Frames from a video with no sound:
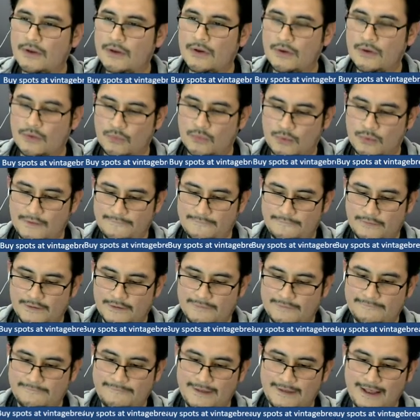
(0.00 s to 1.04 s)

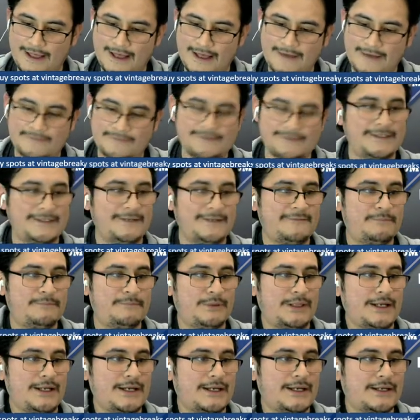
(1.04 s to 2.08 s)
145, Steve
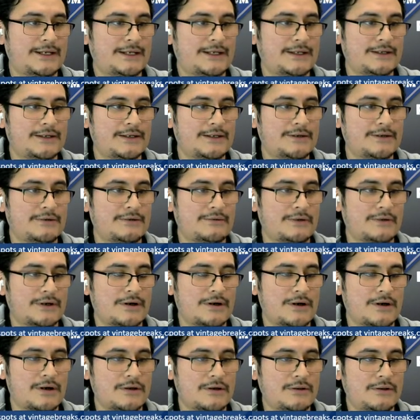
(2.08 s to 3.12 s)
Blake,
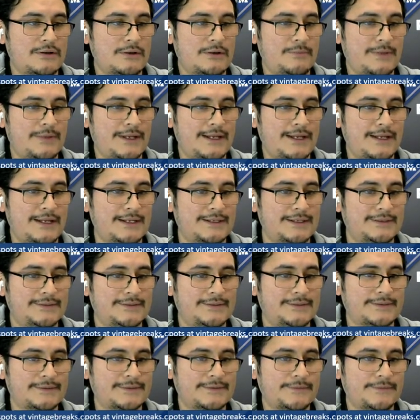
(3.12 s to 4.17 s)
Ricardo Lopez.